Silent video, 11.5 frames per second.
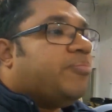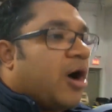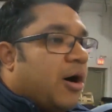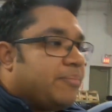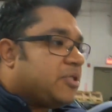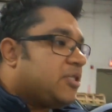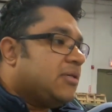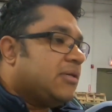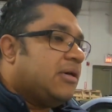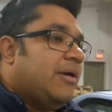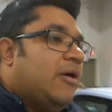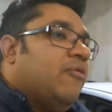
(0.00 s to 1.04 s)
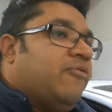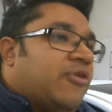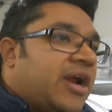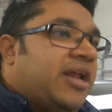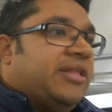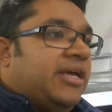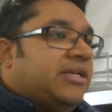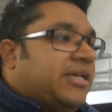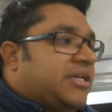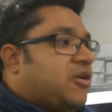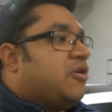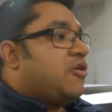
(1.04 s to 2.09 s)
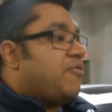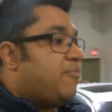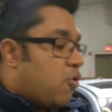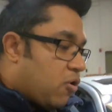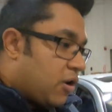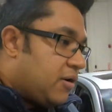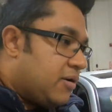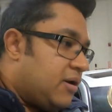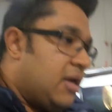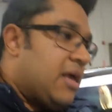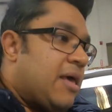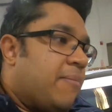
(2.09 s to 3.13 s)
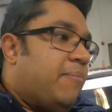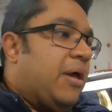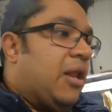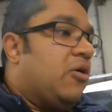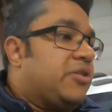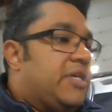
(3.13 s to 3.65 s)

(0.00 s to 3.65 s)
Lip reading: pumps for anything 600 or more. Below